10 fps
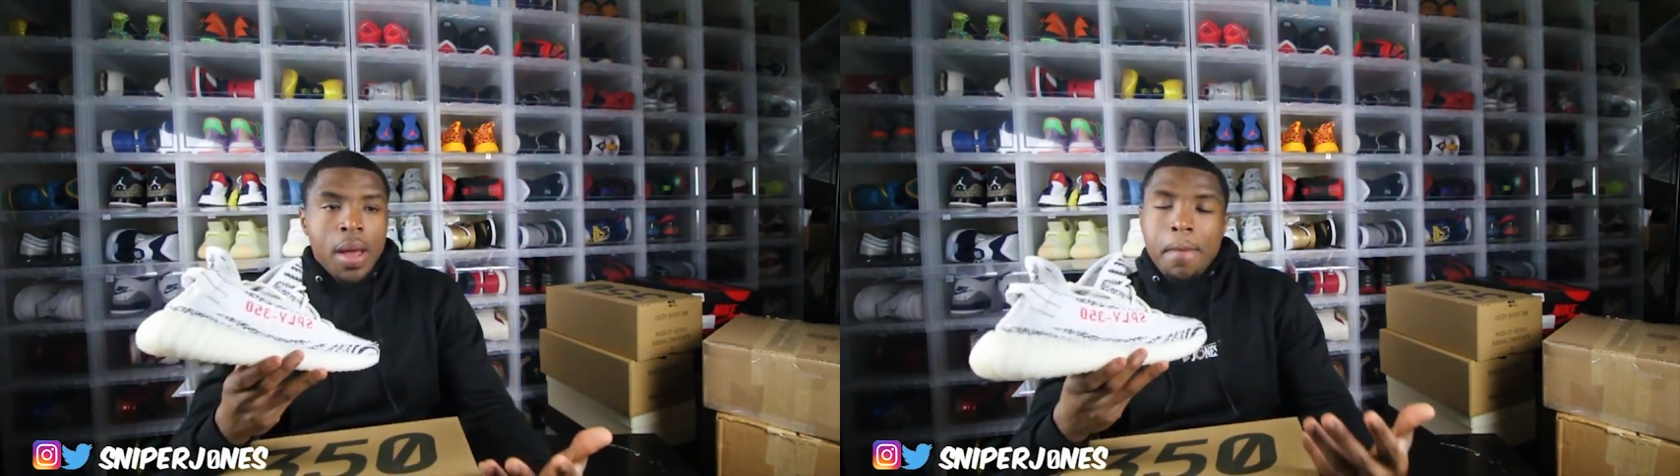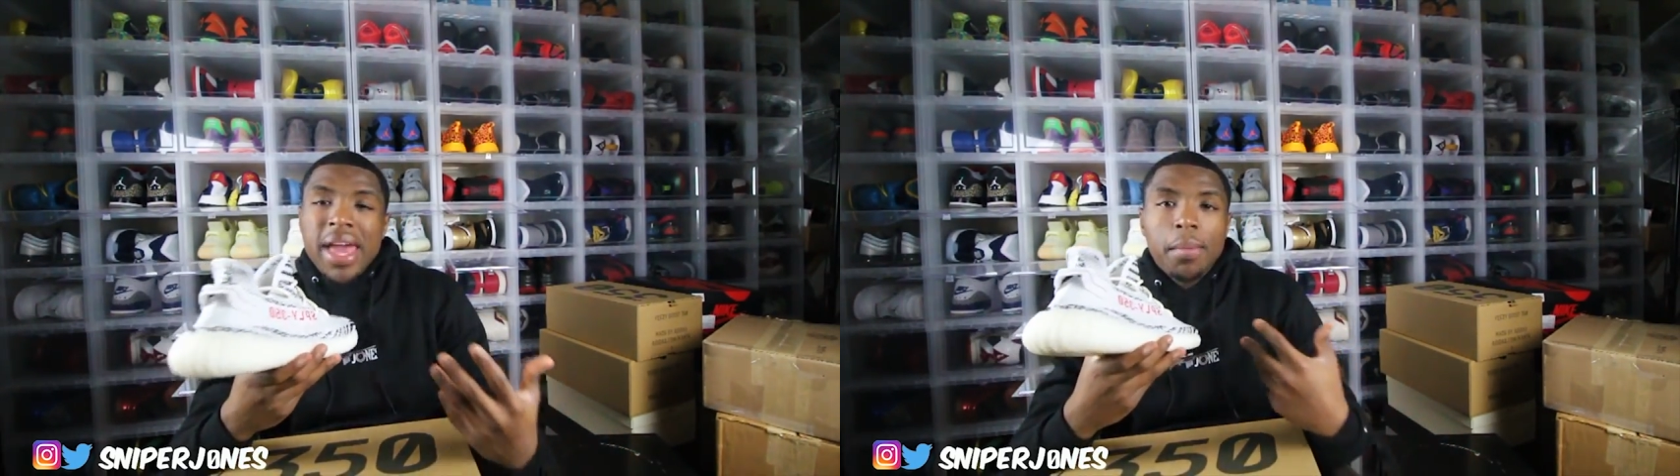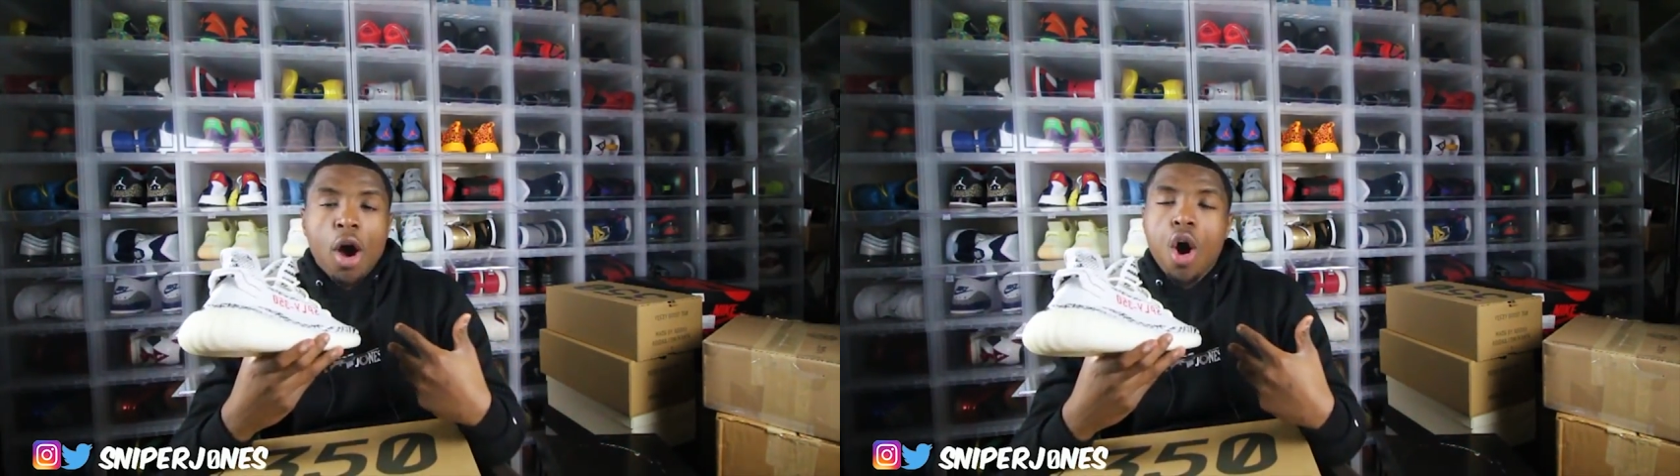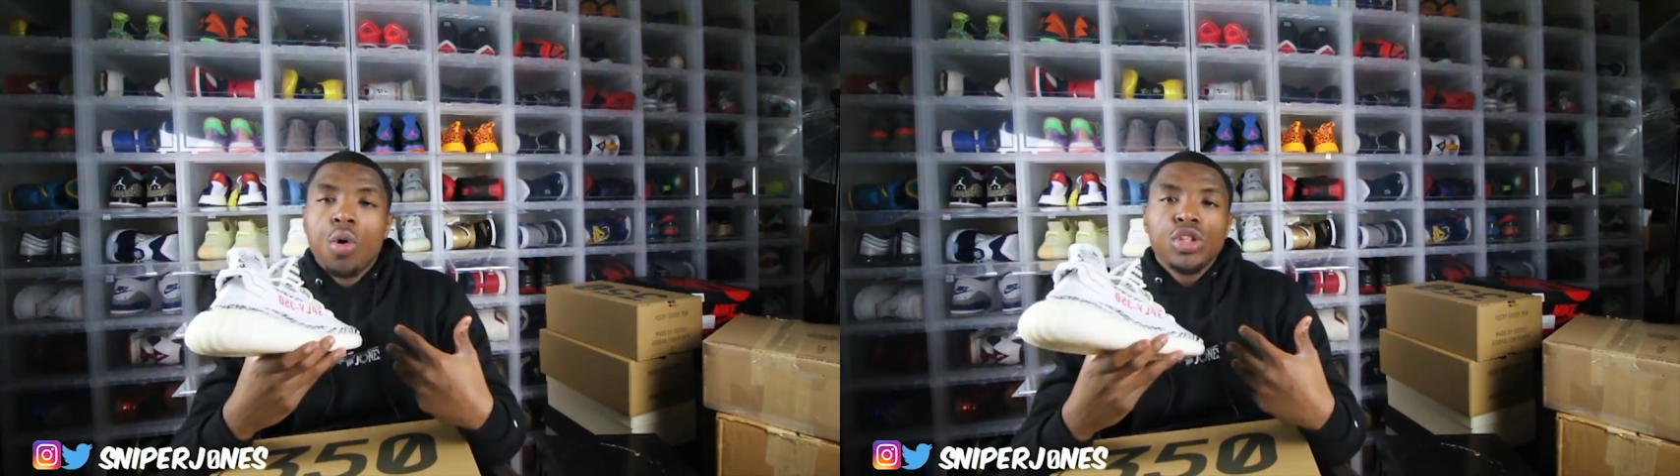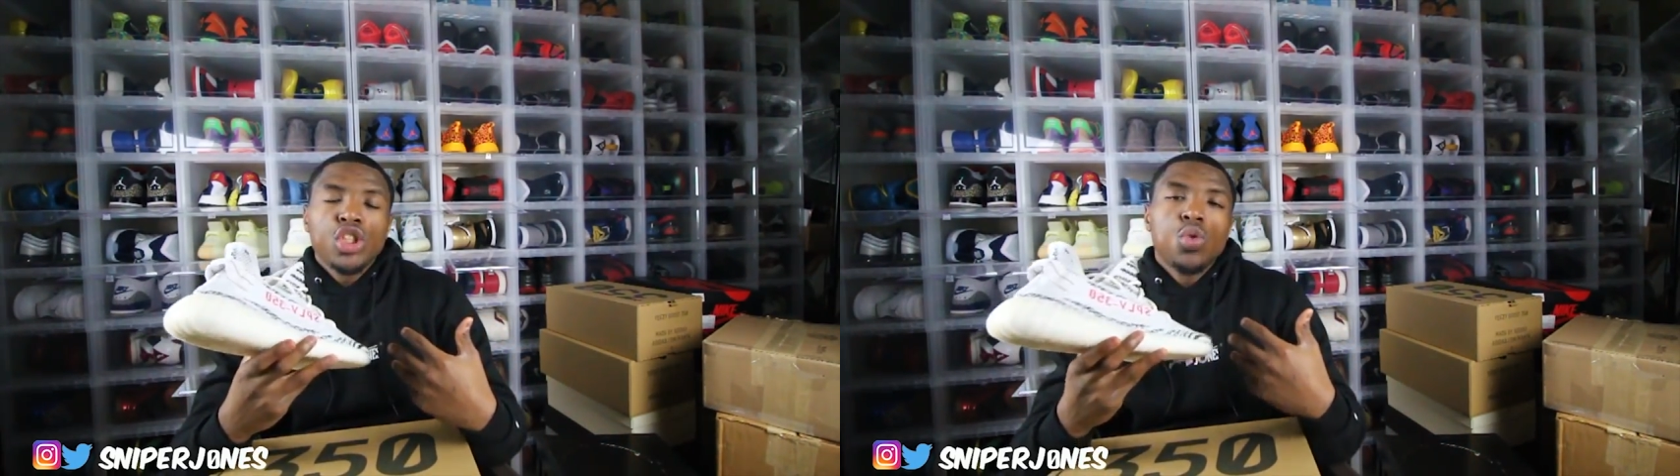make my
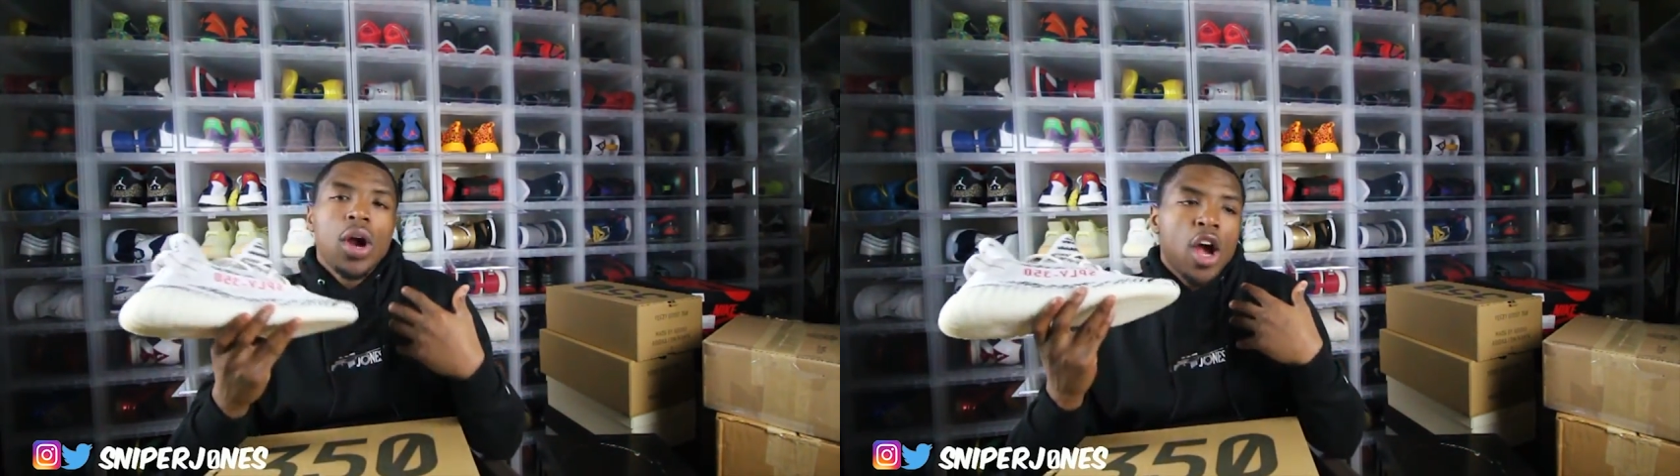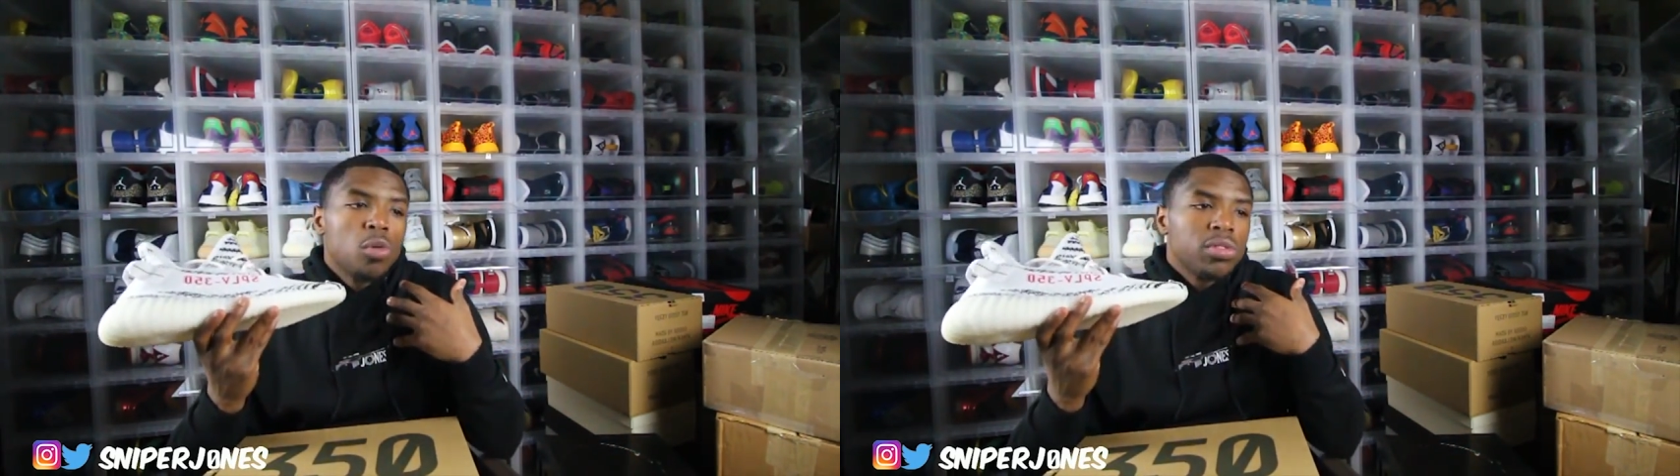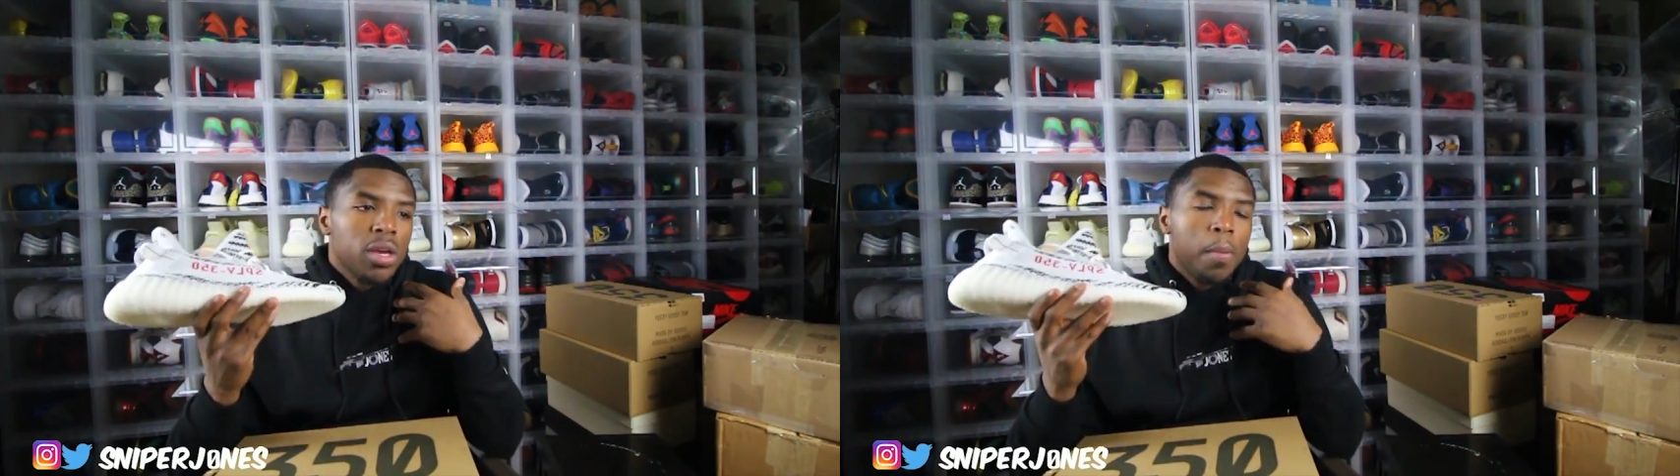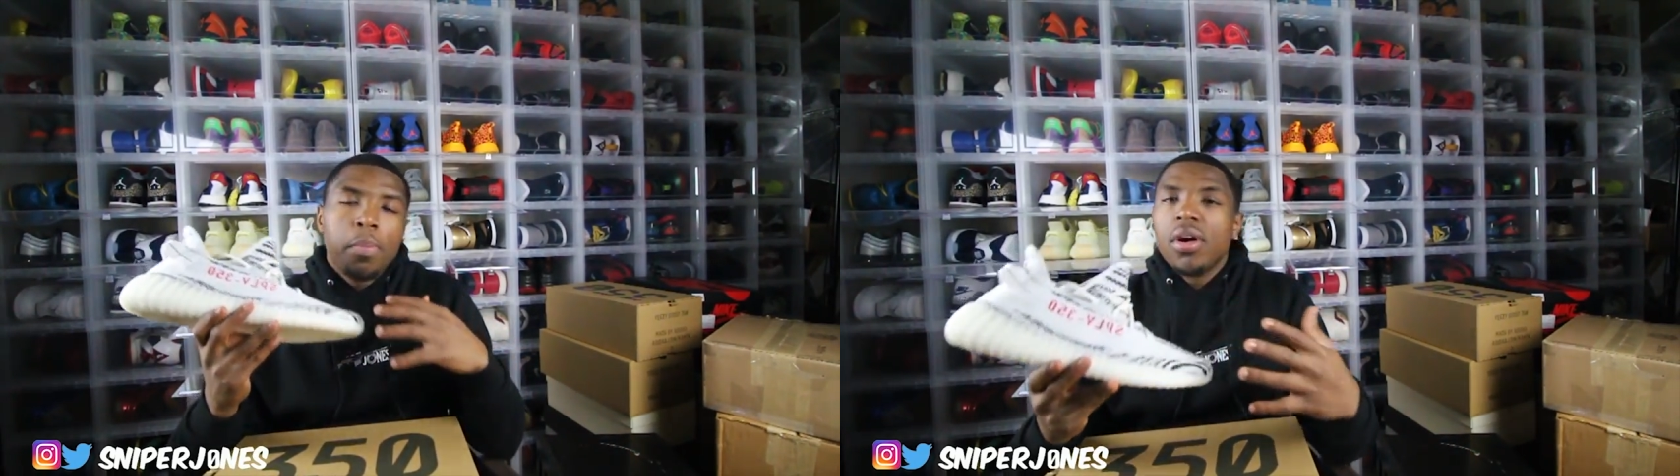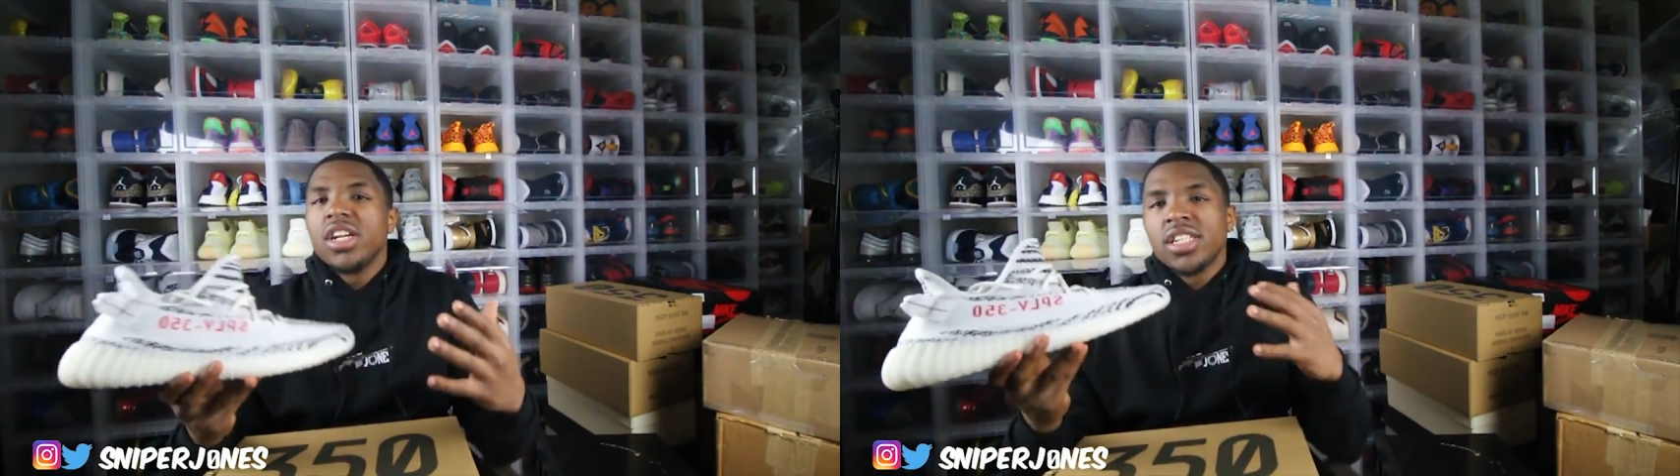own shoe or help them
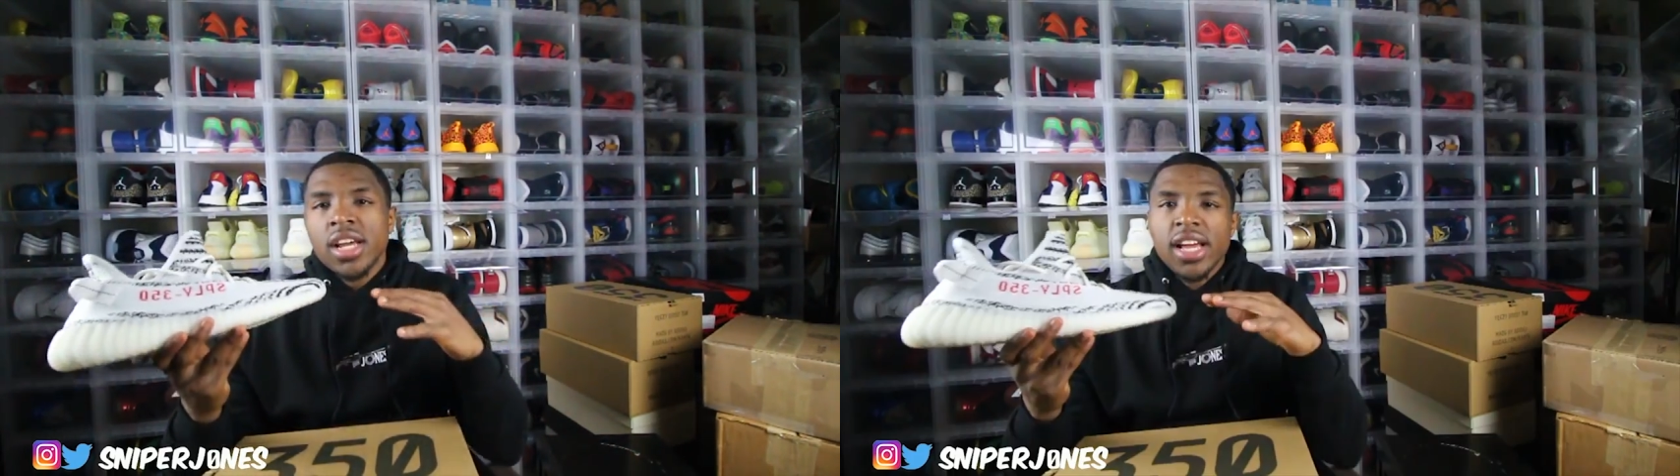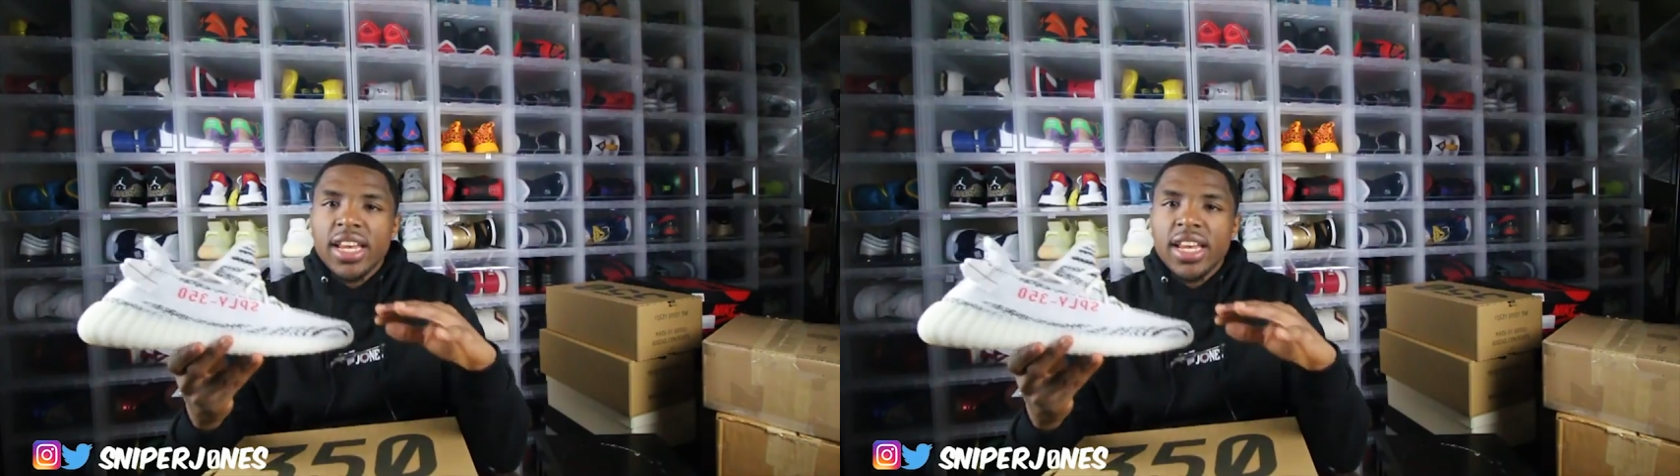push